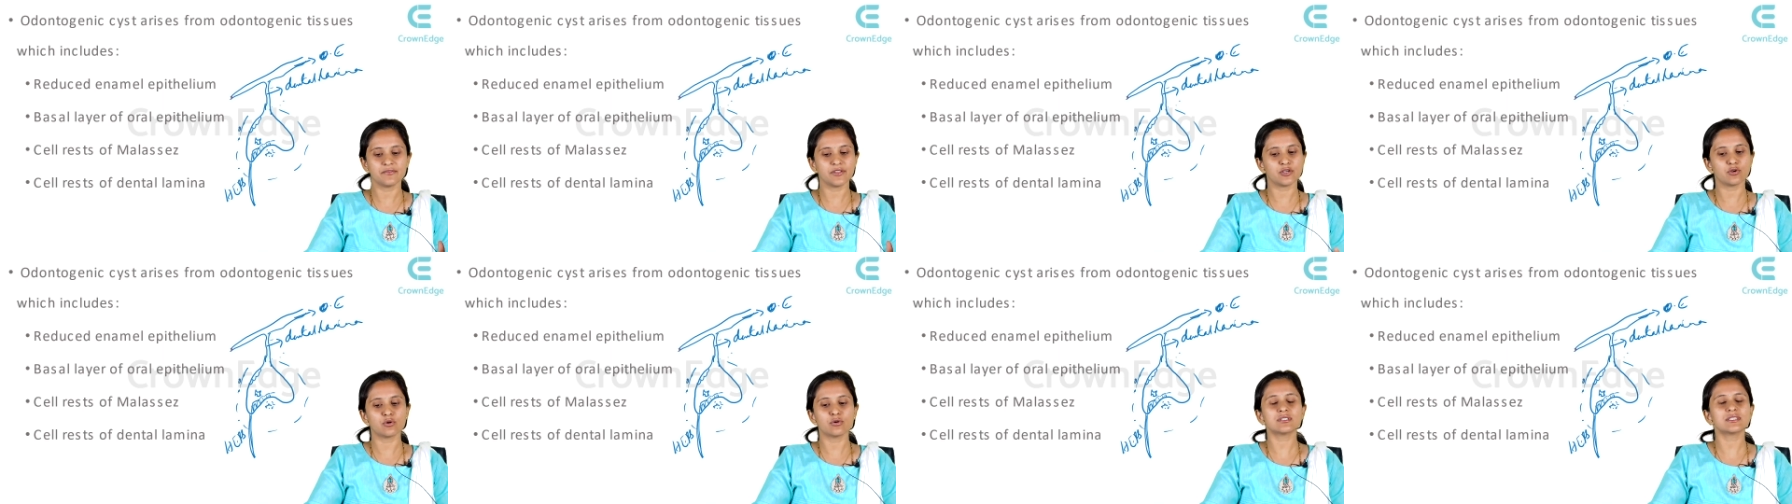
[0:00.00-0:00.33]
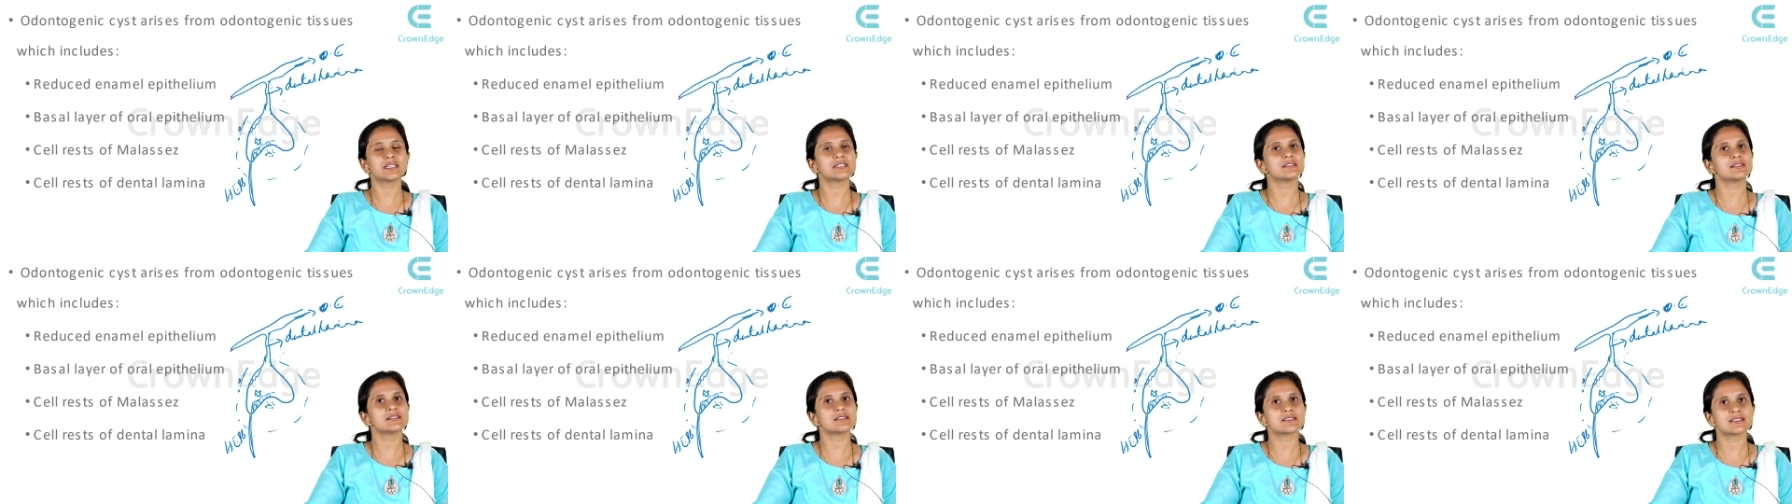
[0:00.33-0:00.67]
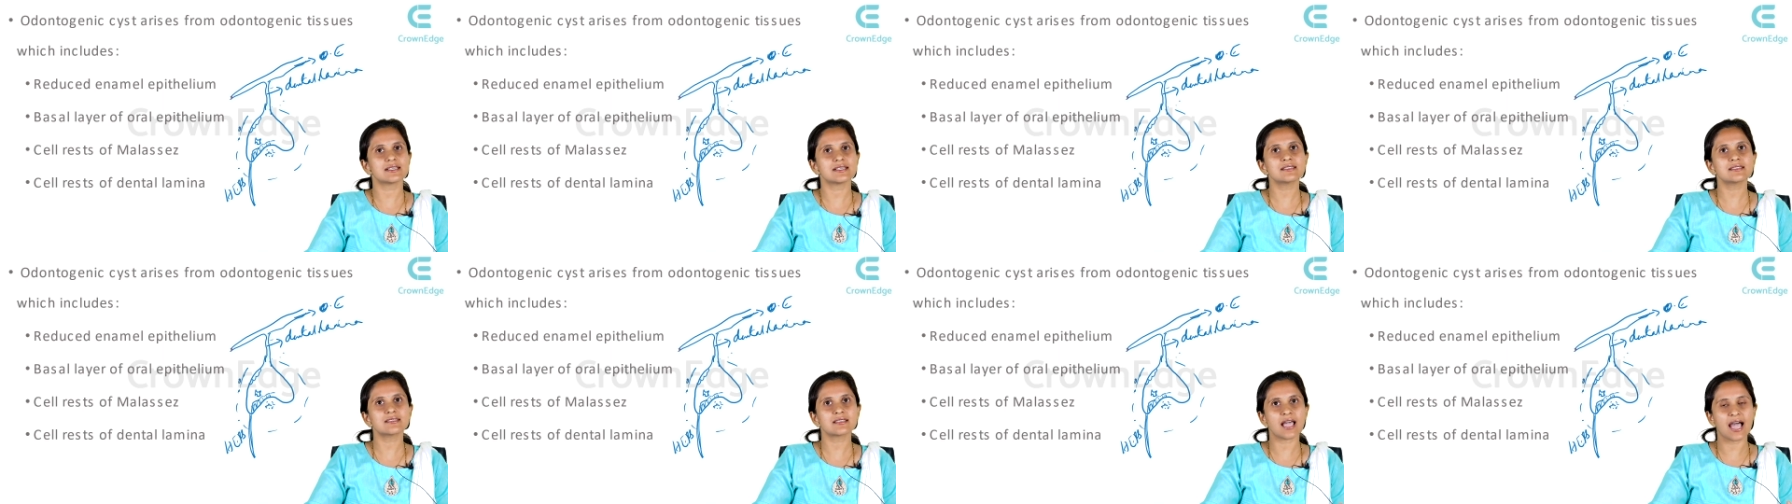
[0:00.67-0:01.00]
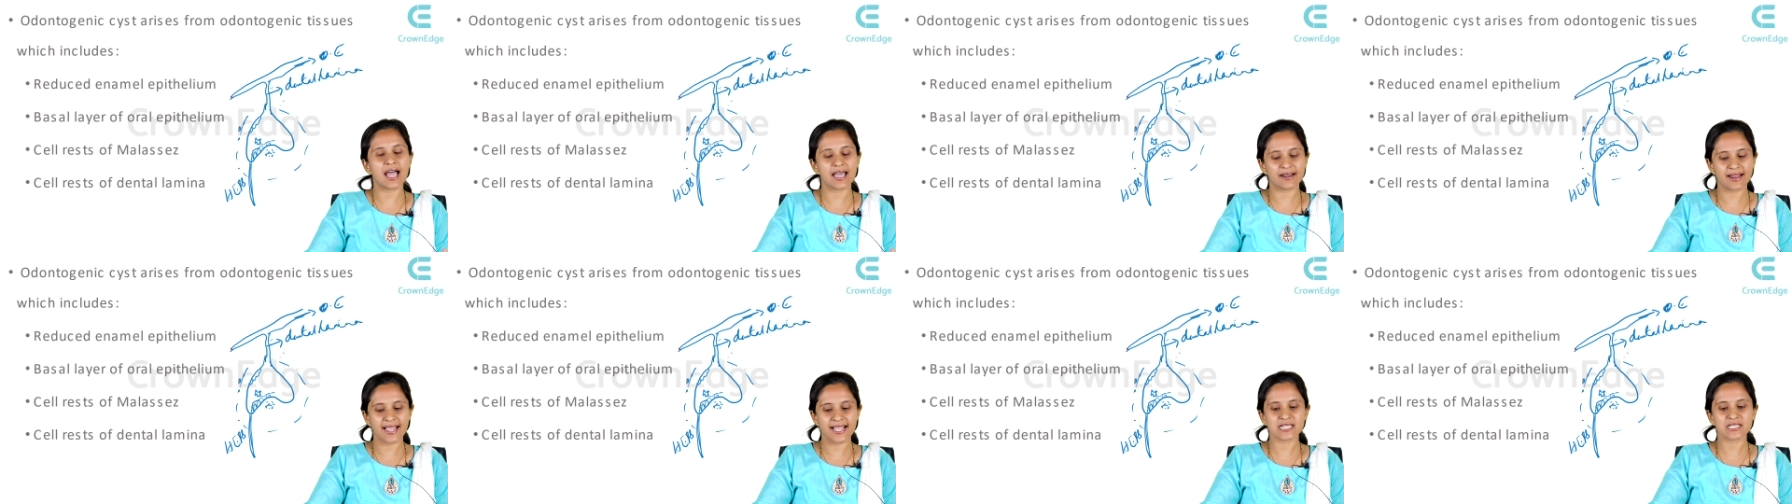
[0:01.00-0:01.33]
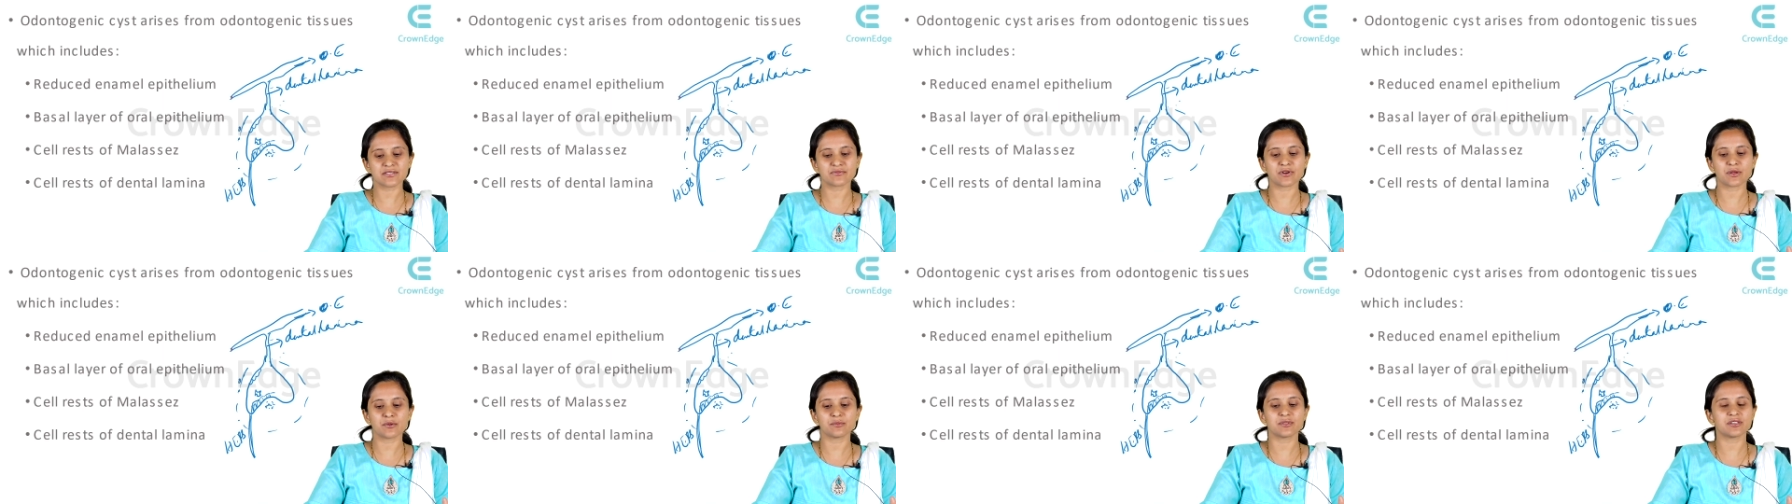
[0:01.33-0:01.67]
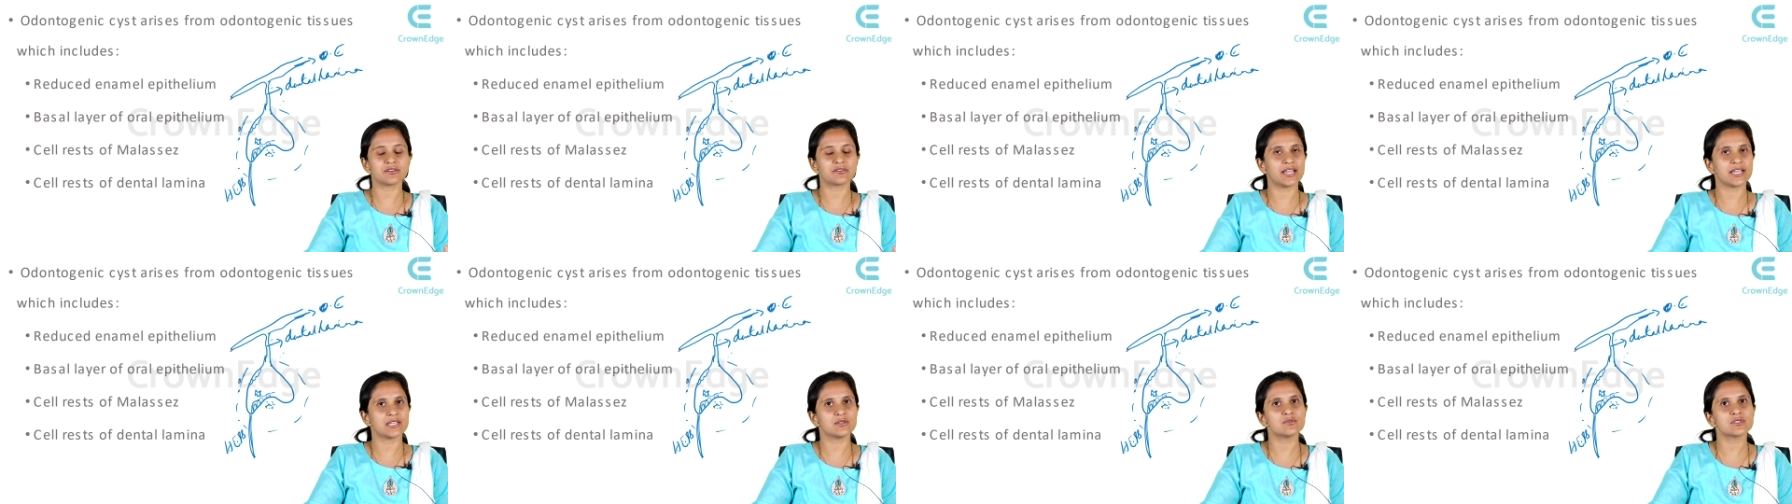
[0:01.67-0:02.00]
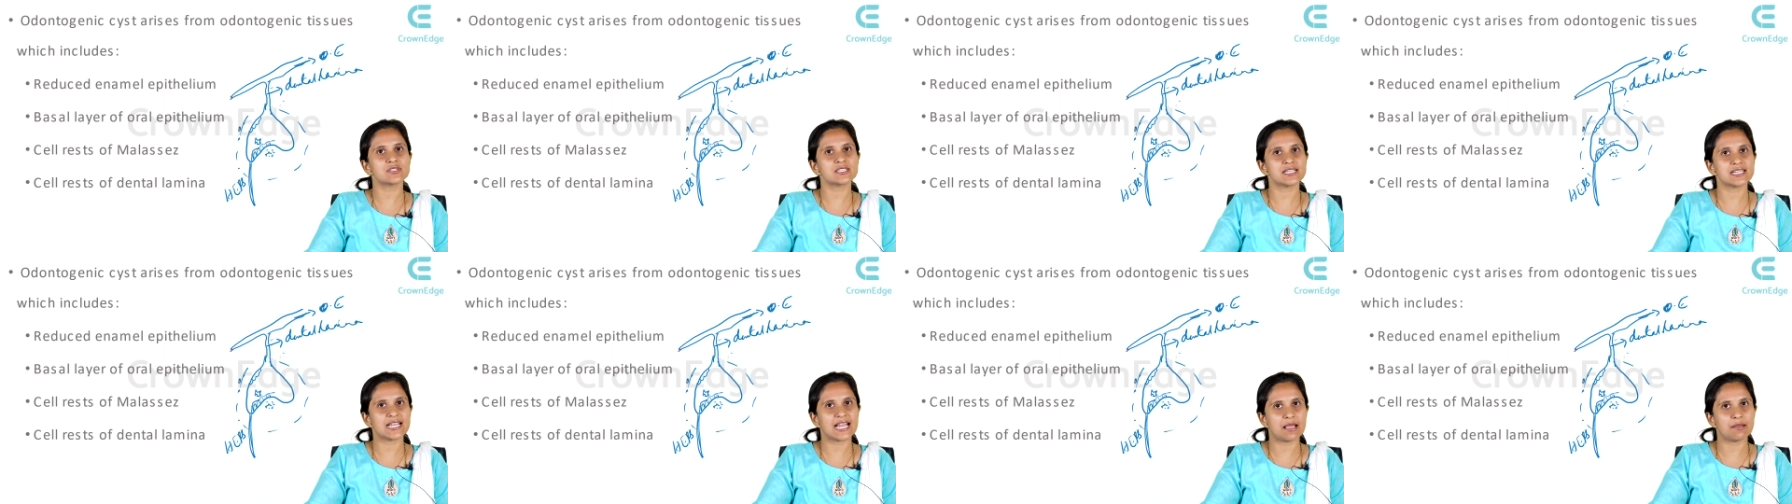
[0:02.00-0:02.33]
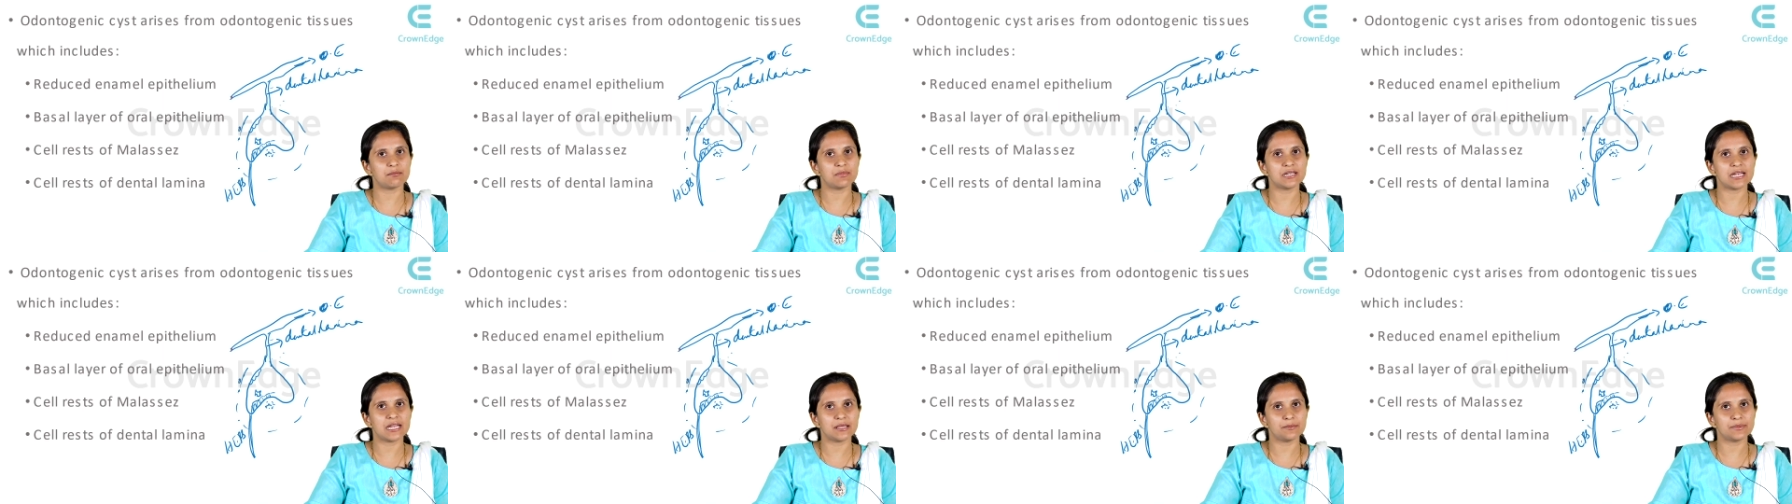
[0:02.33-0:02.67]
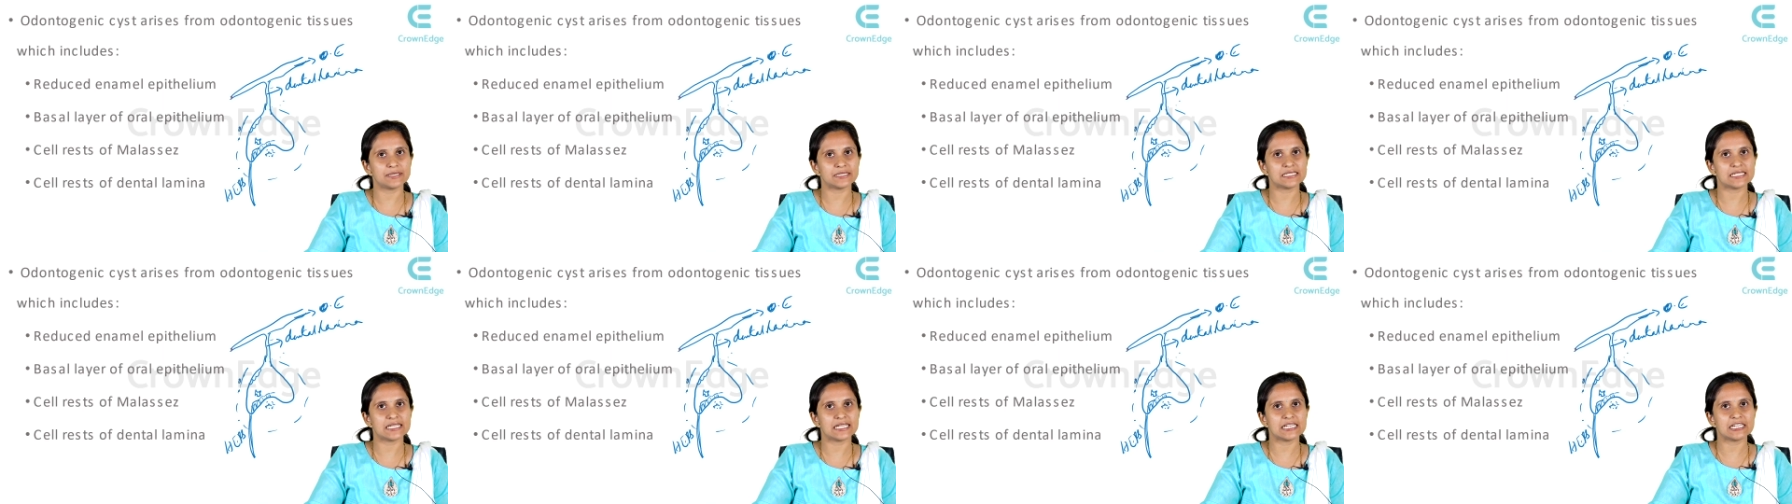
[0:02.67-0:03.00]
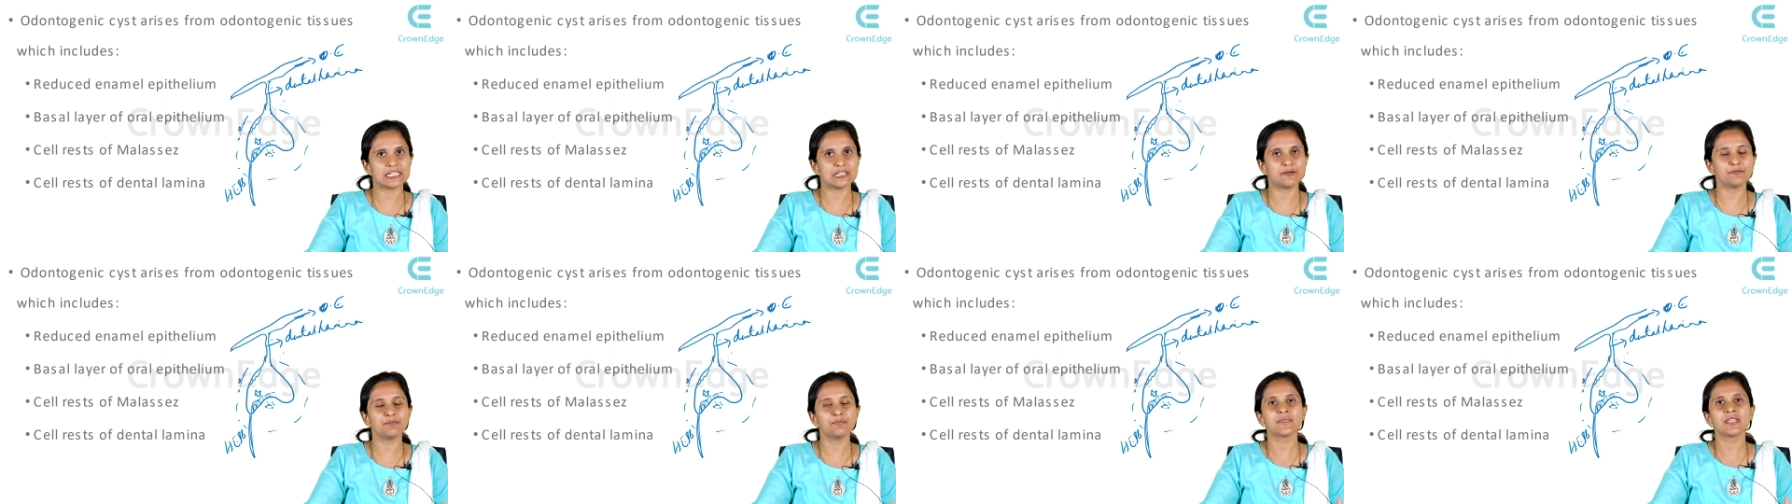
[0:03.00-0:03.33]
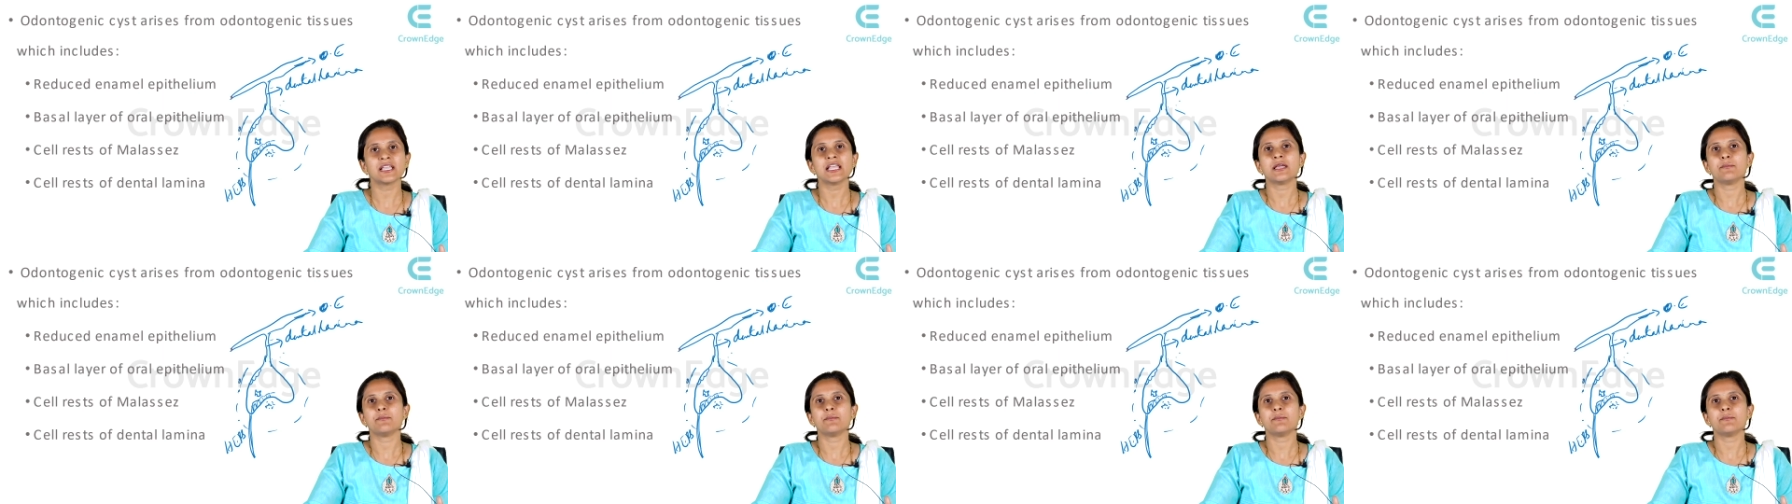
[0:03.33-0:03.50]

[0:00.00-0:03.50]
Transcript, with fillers: We know that the cysts arise from the reduced enamel epithelium,